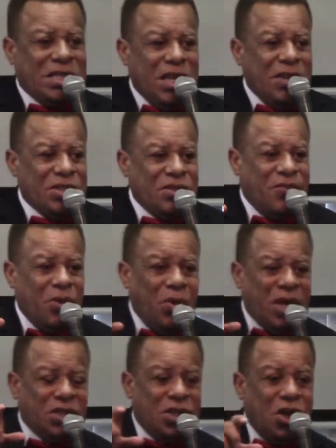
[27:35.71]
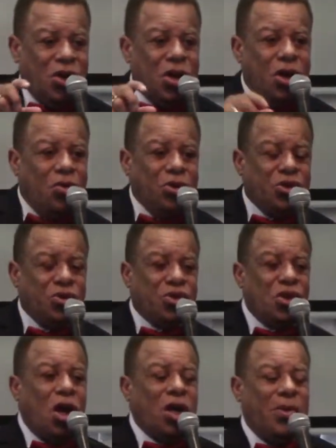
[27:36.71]
said this a few weeks ago when she was
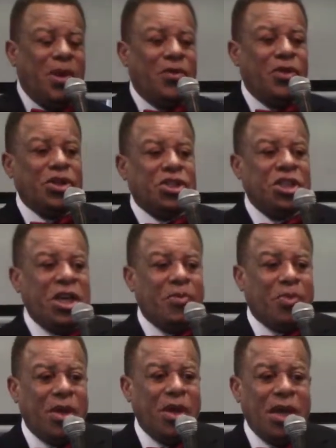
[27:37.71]
talking about the sheep